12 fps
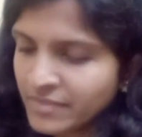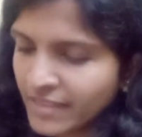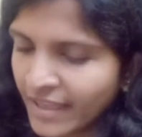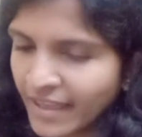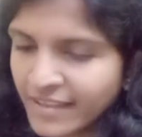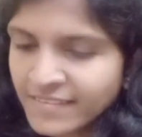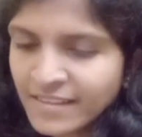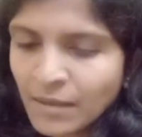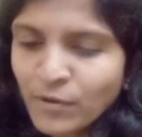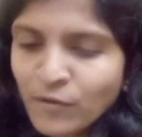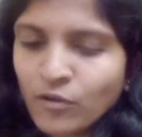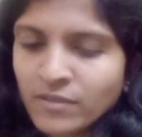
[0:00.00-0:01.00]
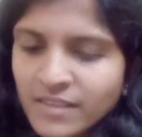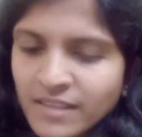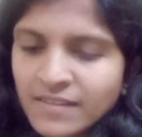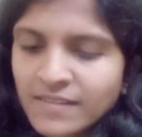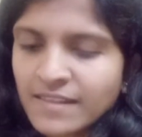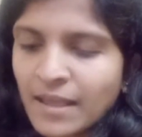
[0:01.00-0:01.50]
The example for
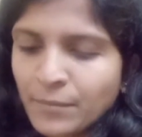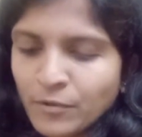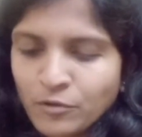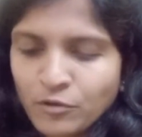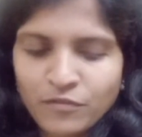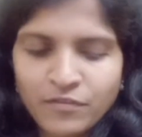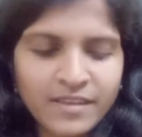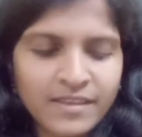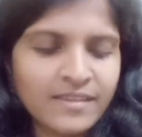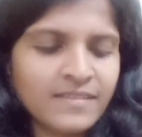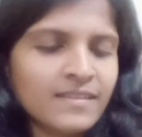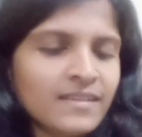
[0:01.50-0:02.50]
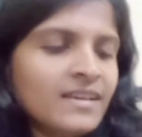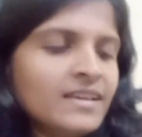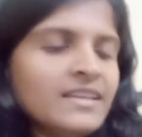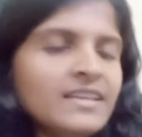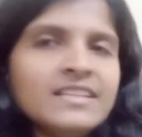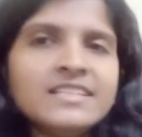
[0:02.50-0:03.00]
this Saprotrophic is
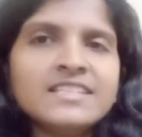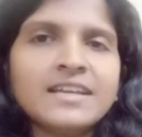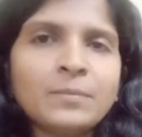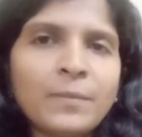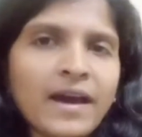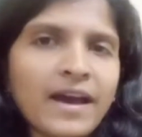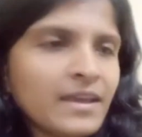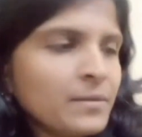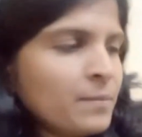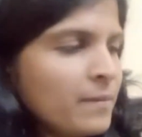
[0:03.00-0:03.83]
Indian pipe.